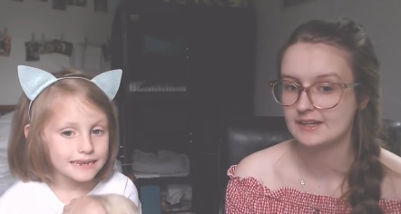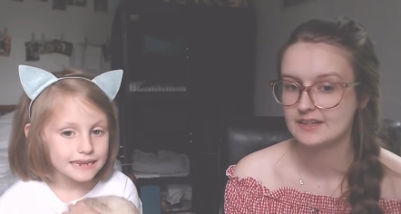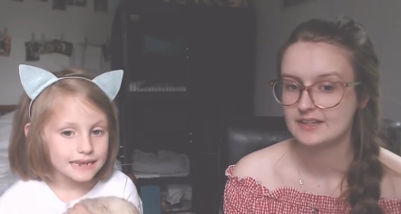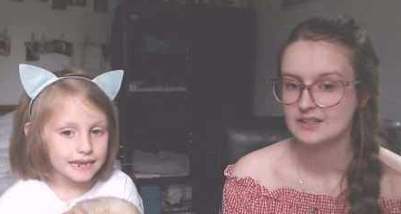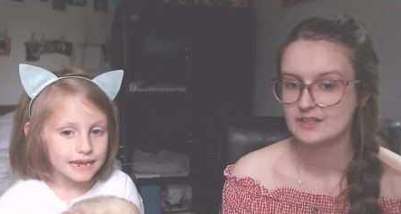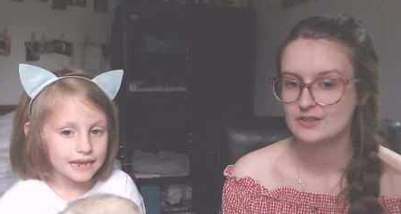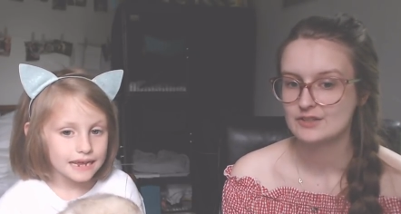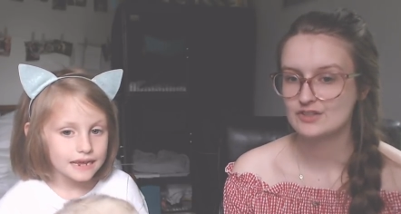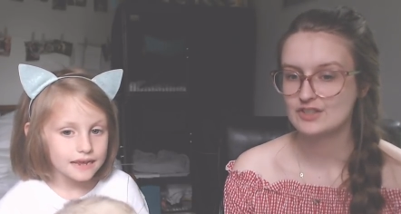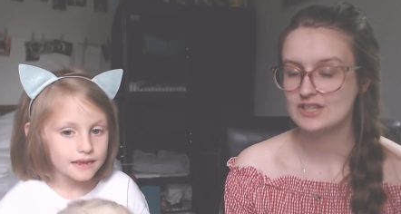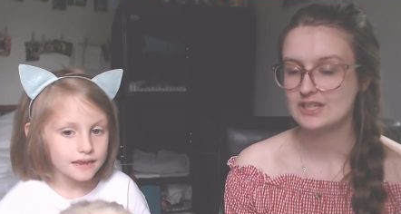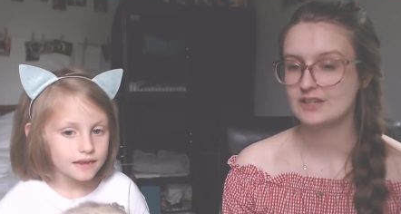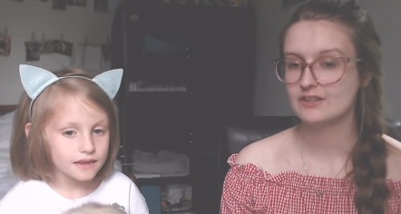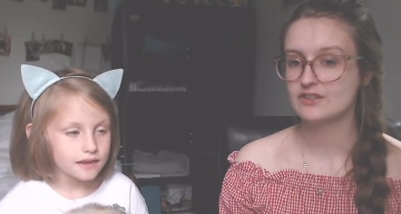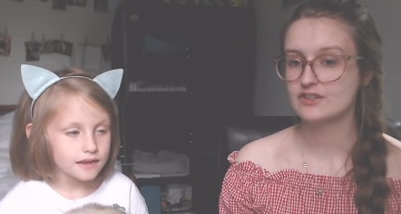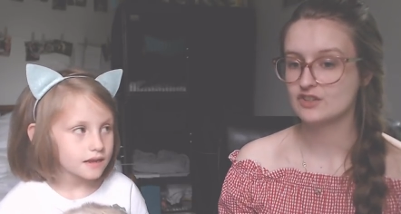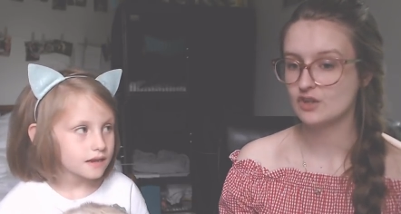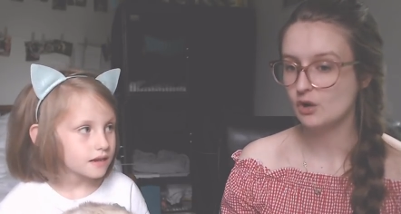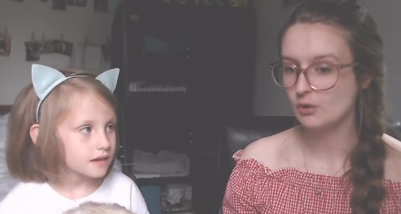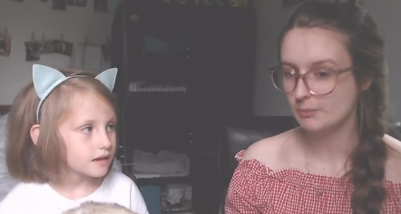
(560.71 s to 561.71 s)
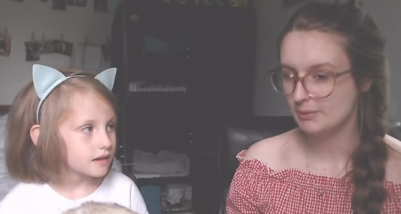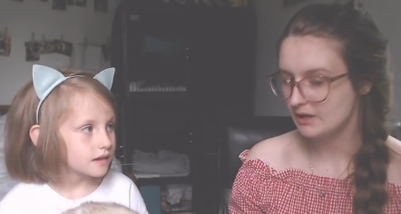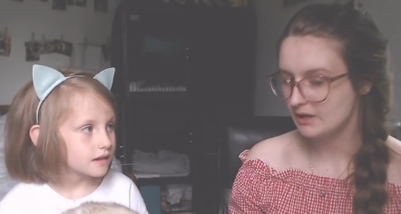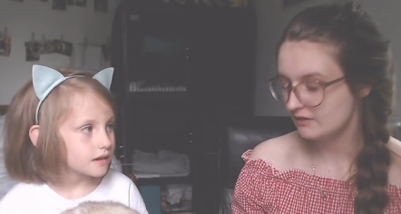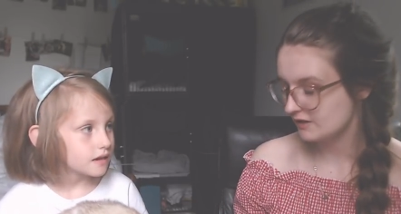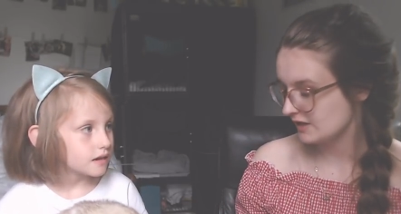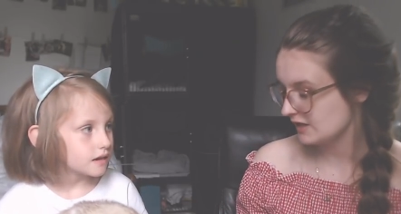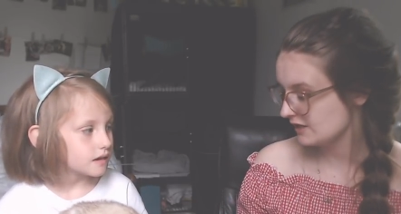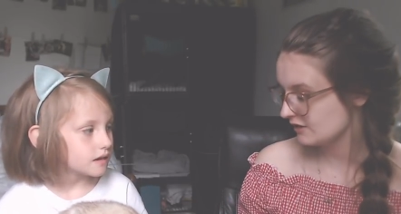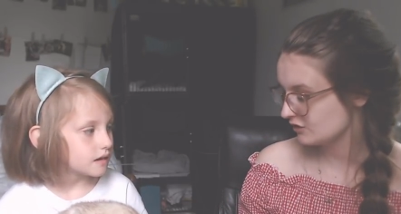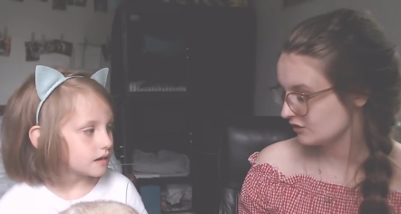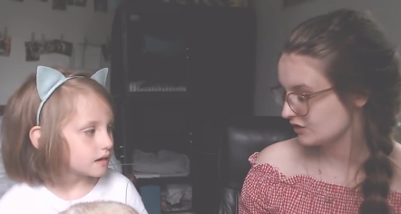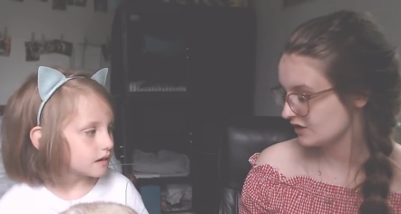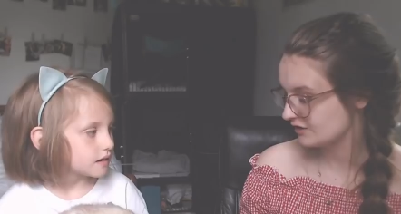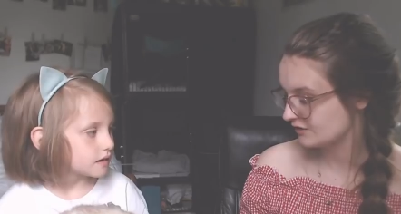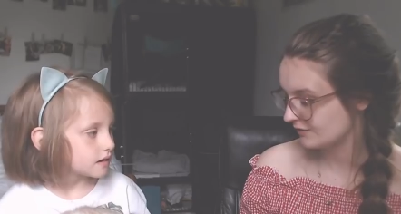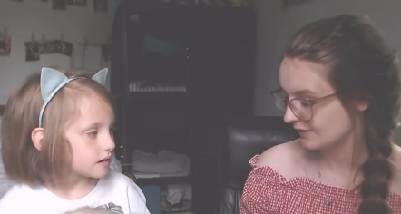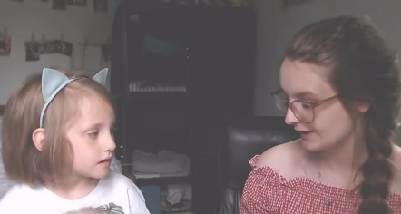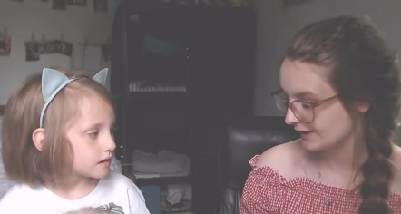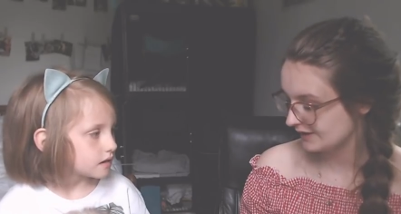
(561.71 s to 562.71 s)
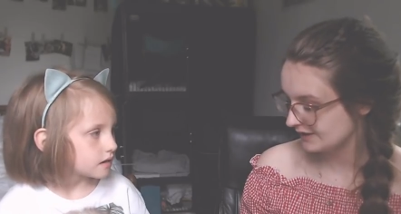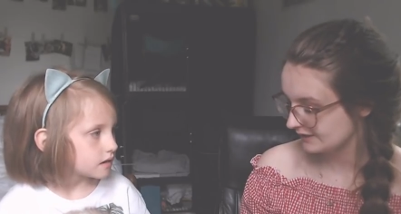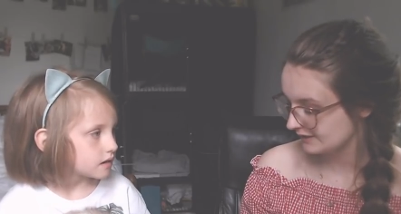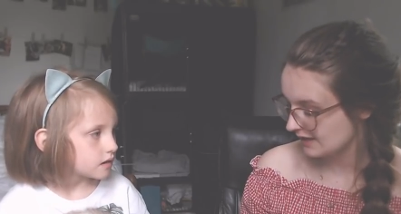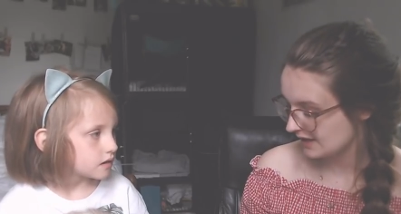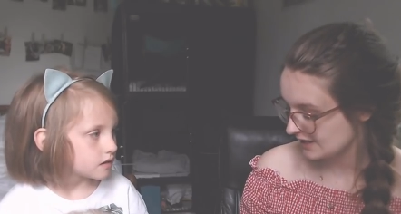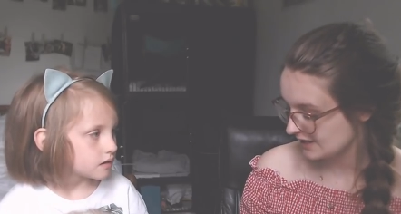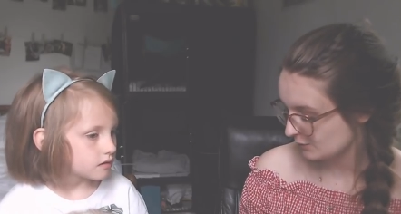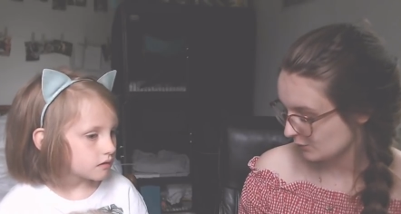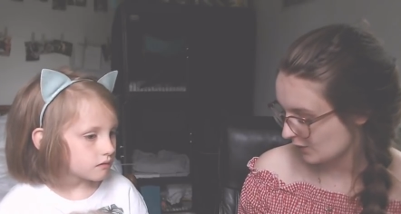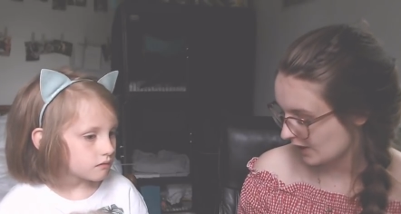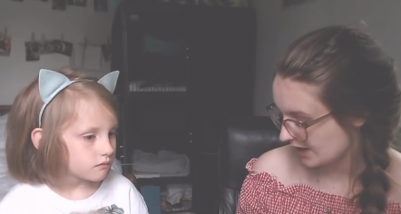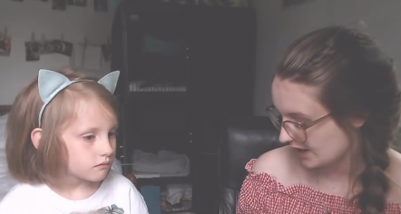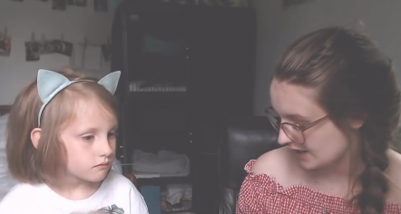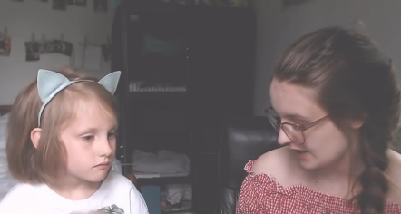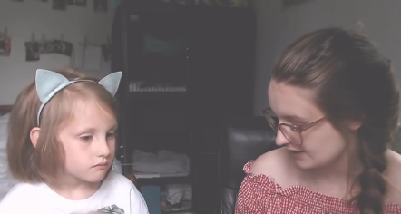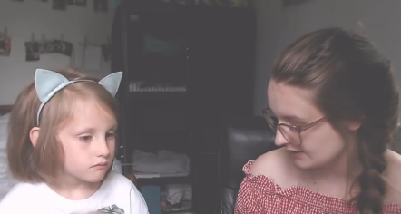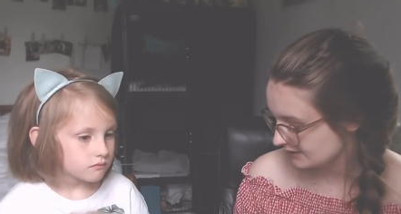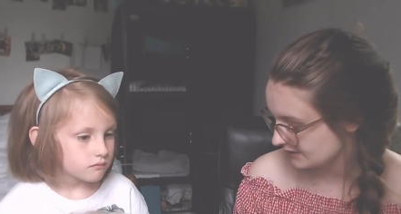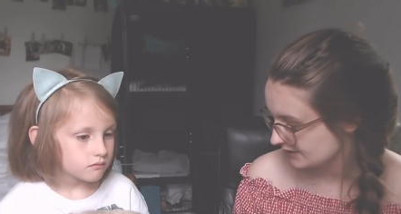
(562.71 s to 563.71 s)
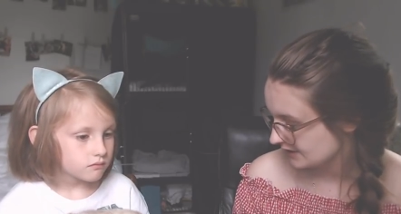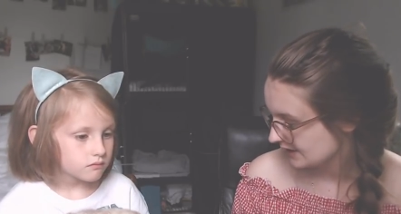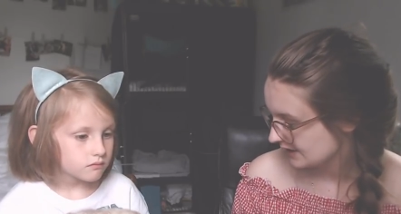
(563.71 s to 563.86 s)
Speaker 1: She is so petite, she's very lightweight.